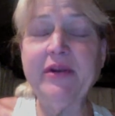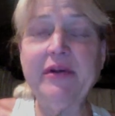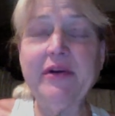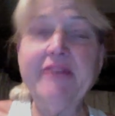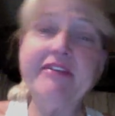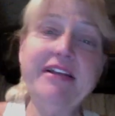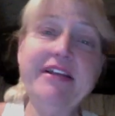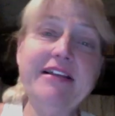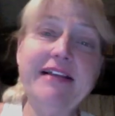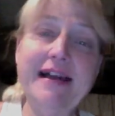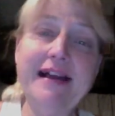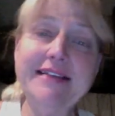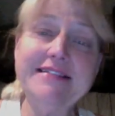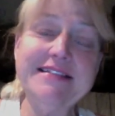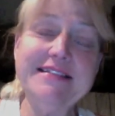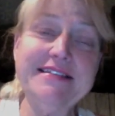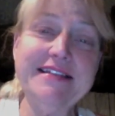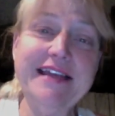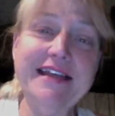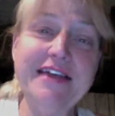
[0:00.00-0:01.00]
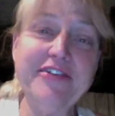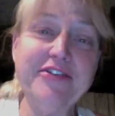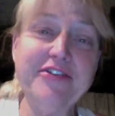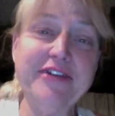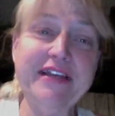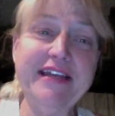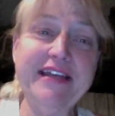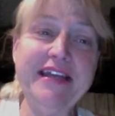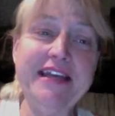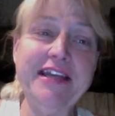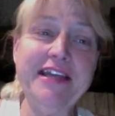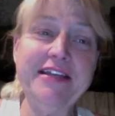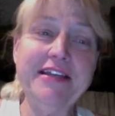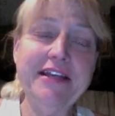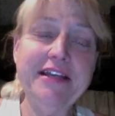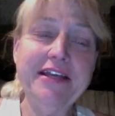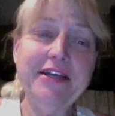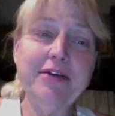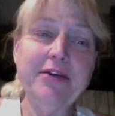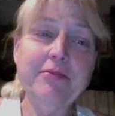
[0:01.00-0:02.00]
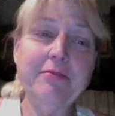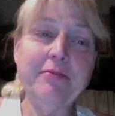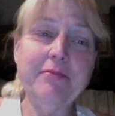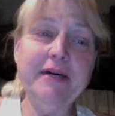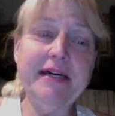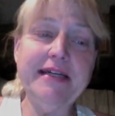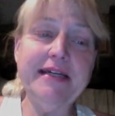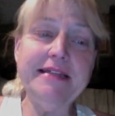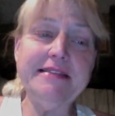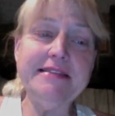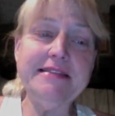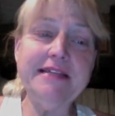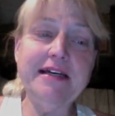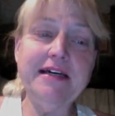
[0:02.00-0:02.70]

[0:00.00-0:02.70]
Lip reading: don't have any classes together again, but